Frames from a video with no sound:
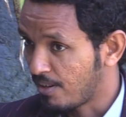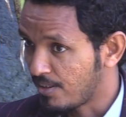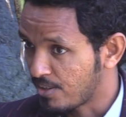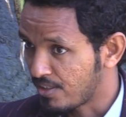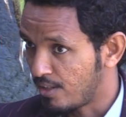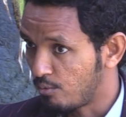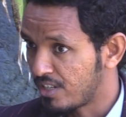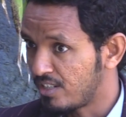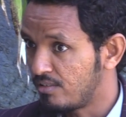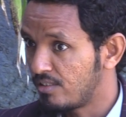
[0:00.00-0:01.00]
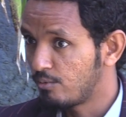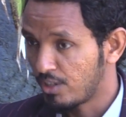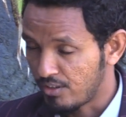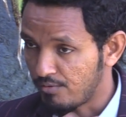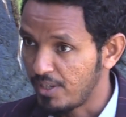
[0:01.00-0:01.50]
countries that we
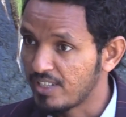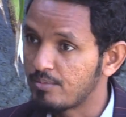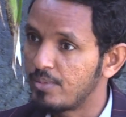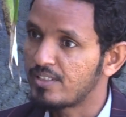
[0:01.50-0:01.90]
could have picked,